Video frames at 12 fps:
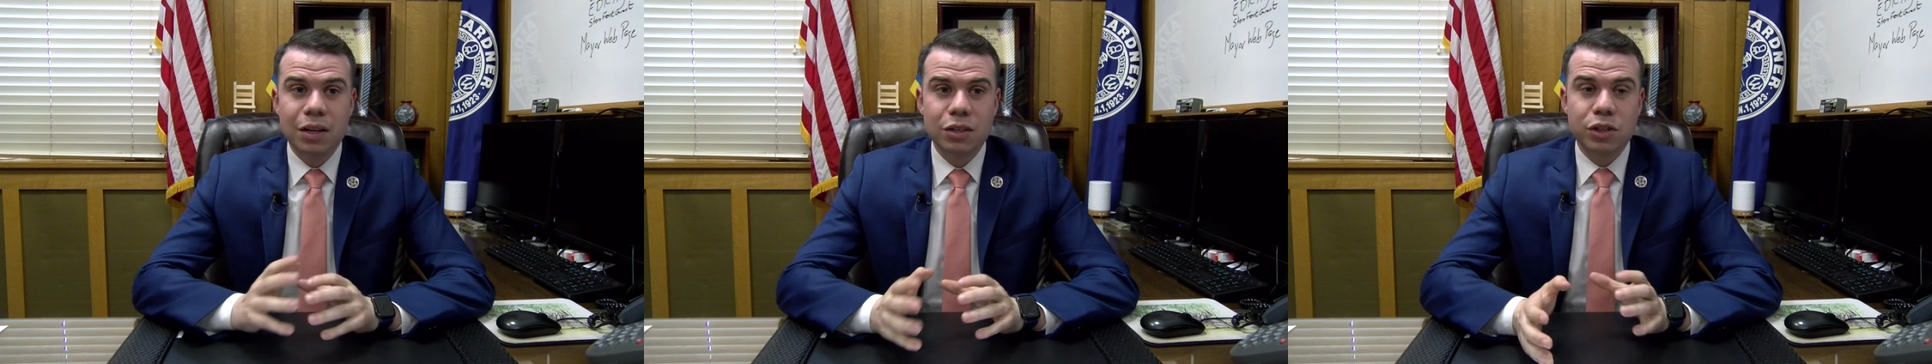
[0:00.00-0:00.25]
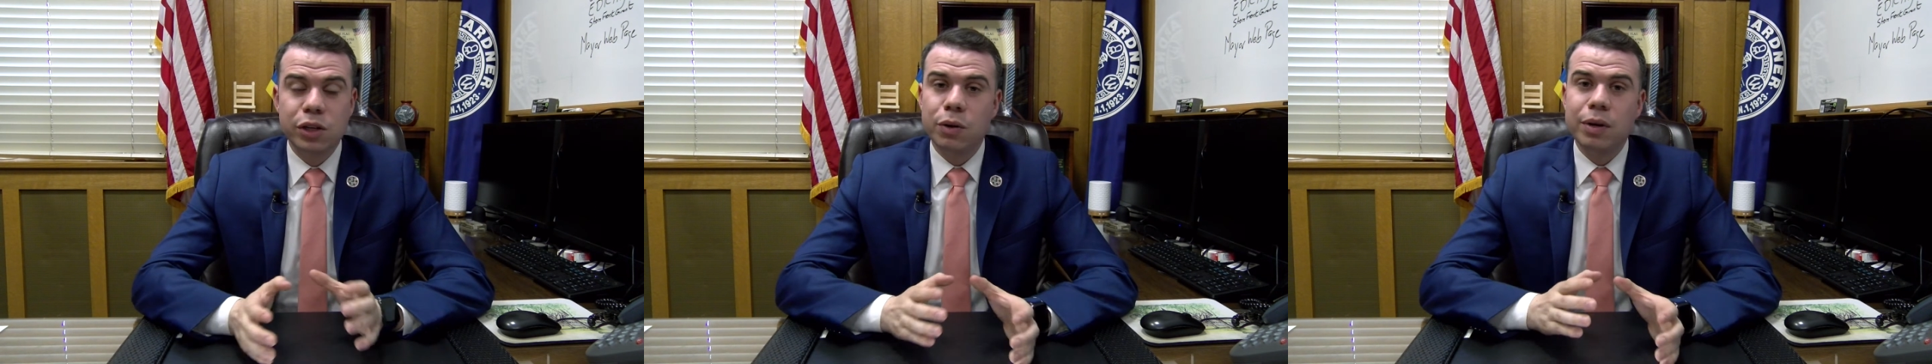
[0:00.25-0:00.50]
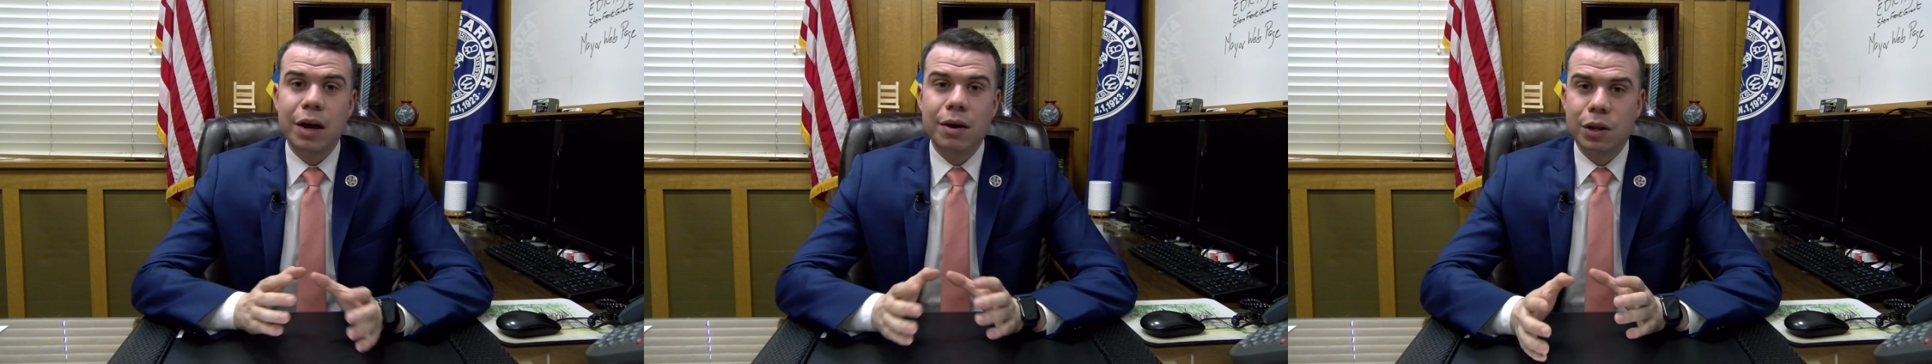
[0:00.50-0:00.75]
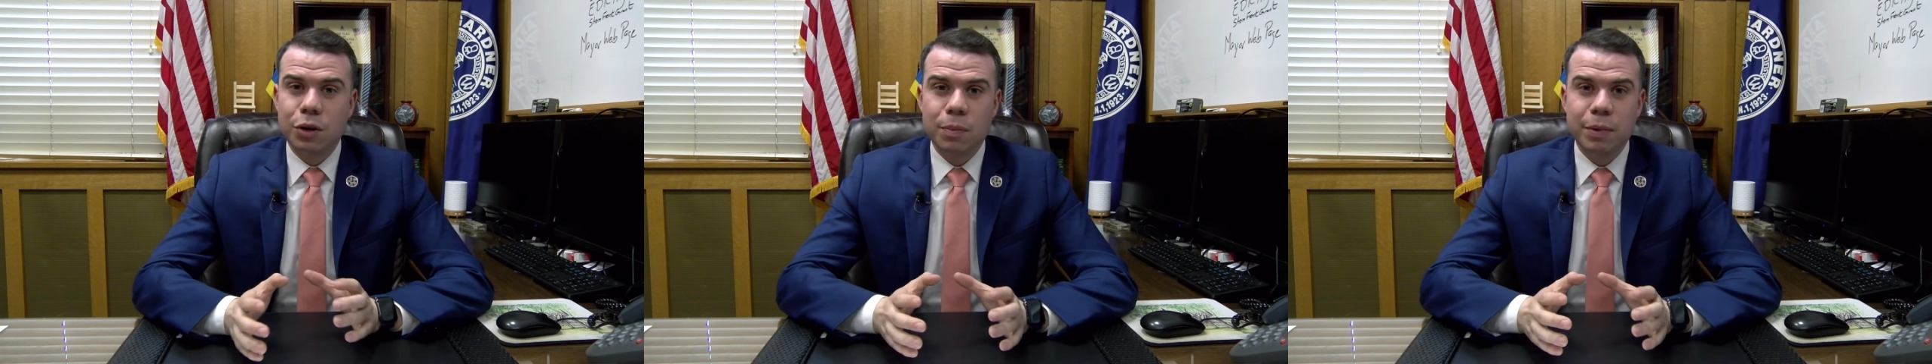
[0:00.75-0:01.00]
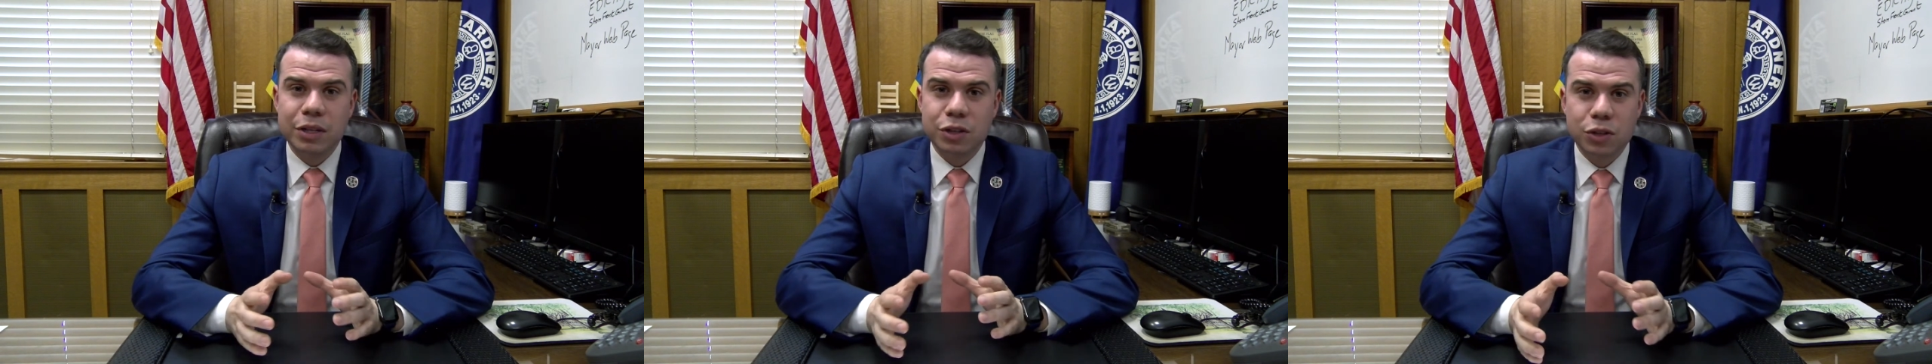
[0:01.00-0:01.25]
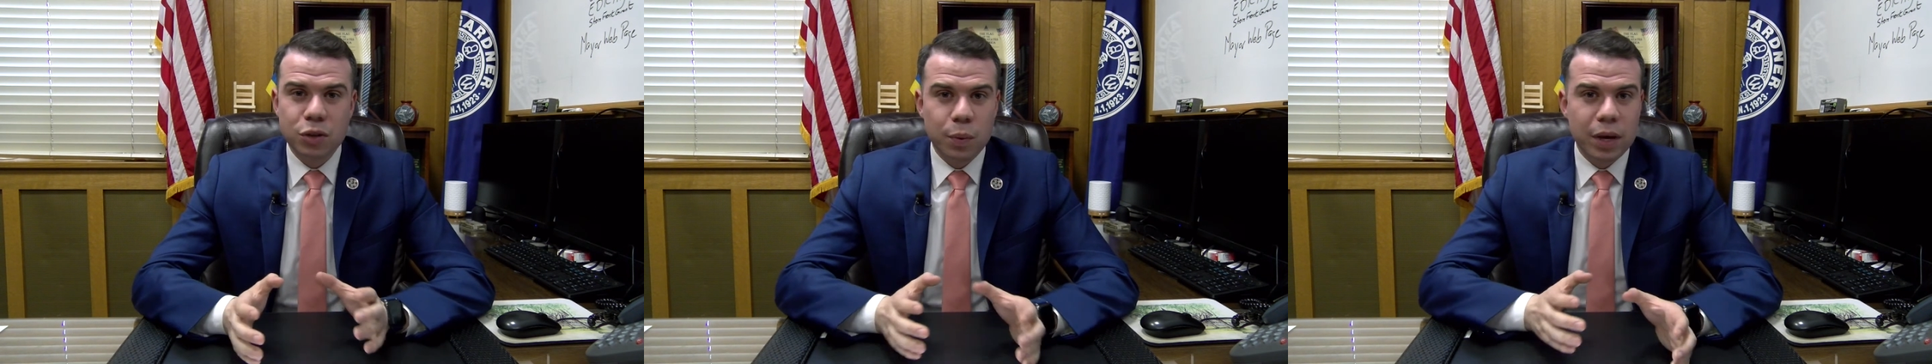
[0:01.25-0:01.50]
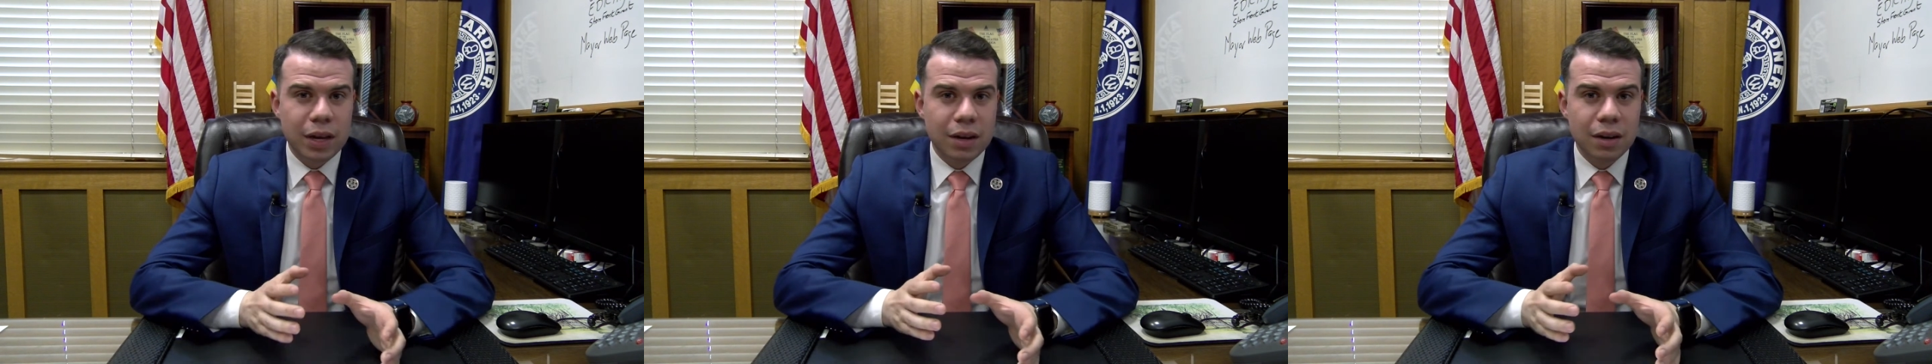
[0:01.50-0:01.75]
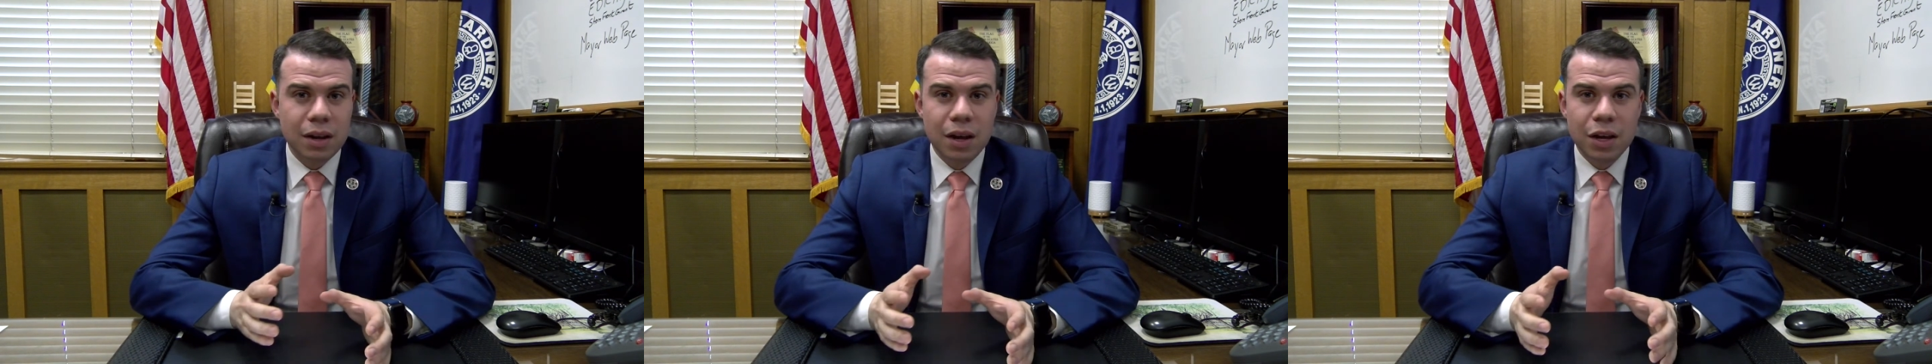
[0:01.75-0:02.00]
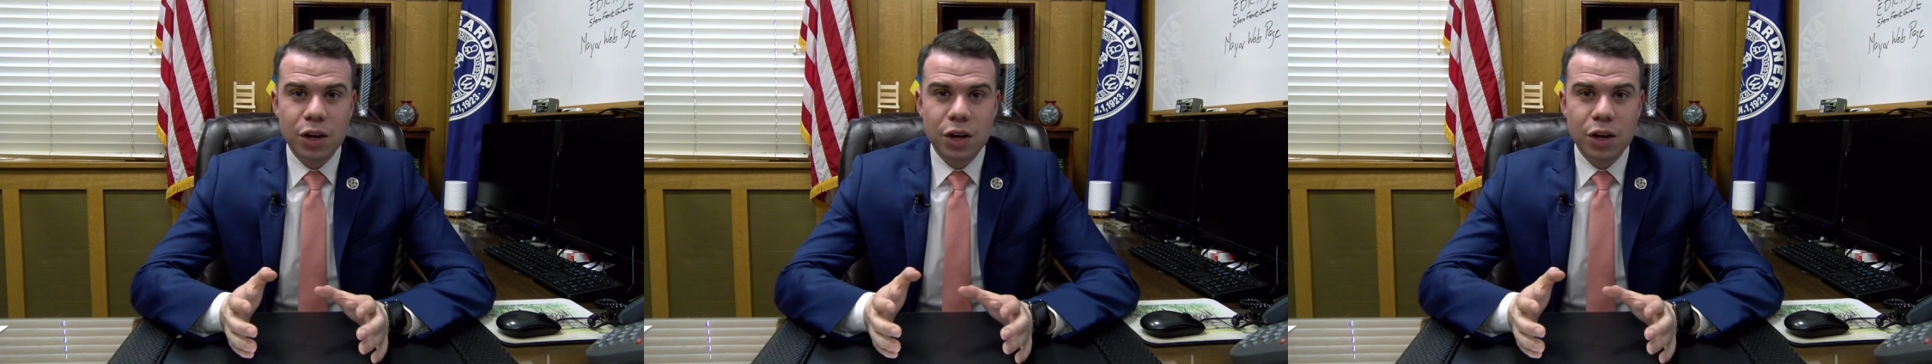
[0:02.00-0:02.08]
slow down a little bit just so we can,